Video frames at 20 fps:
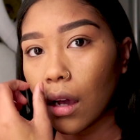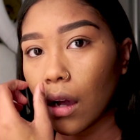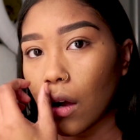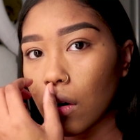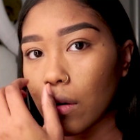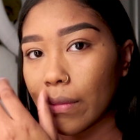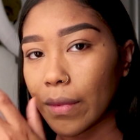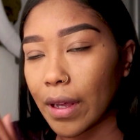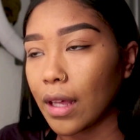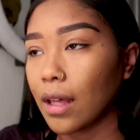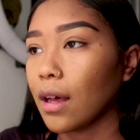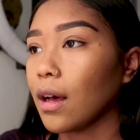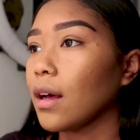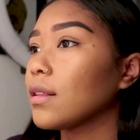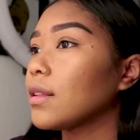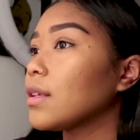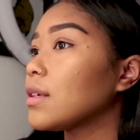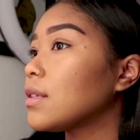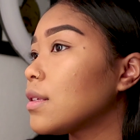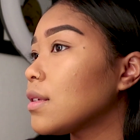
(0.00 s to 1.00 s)
oh my
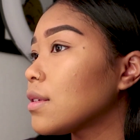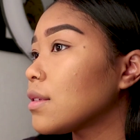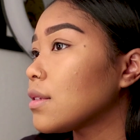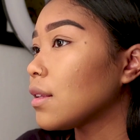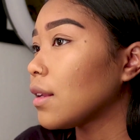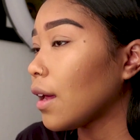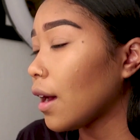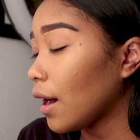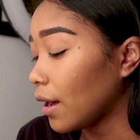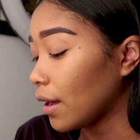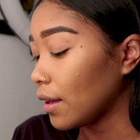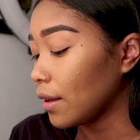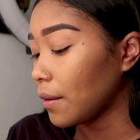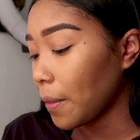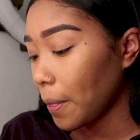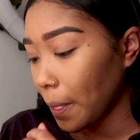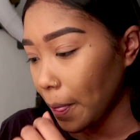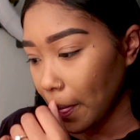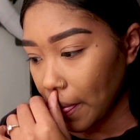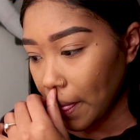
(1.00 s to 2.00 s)
god, this is not,
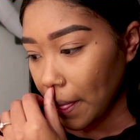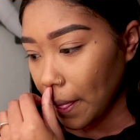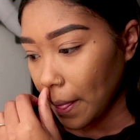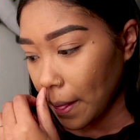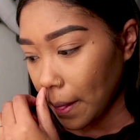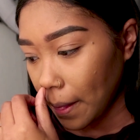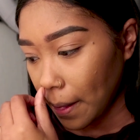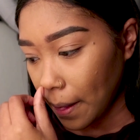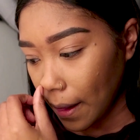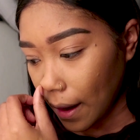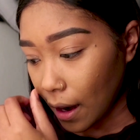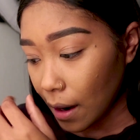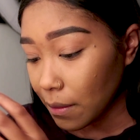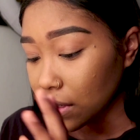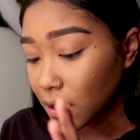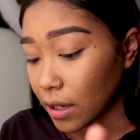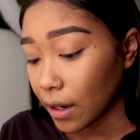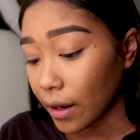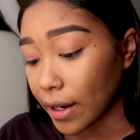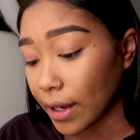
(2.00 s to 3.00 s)

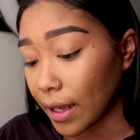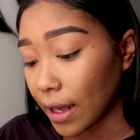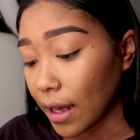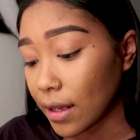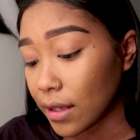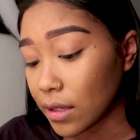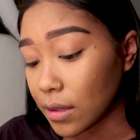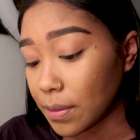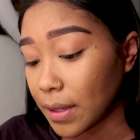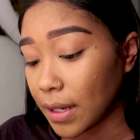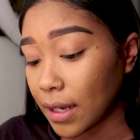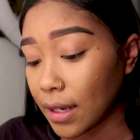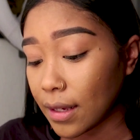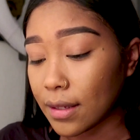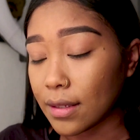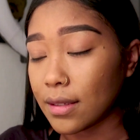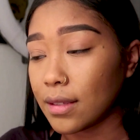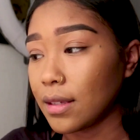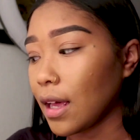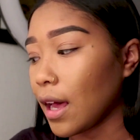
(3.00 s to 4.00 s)
I'm sorry guys,
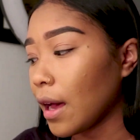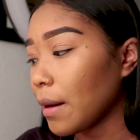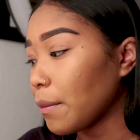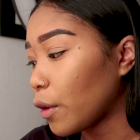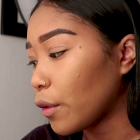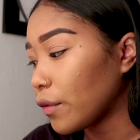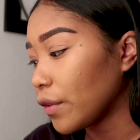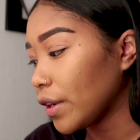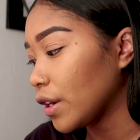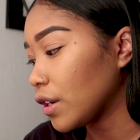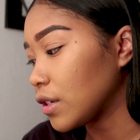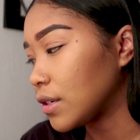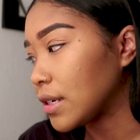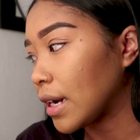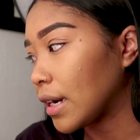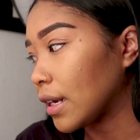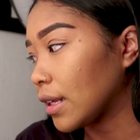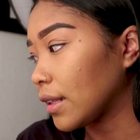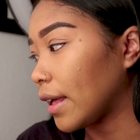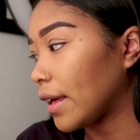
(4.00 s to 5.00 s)
because I'm over here
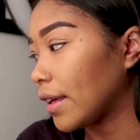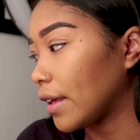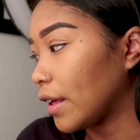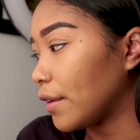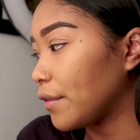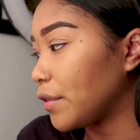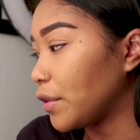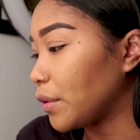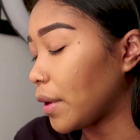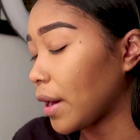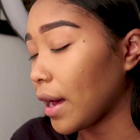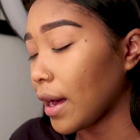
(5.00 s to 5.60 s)
trying to like give you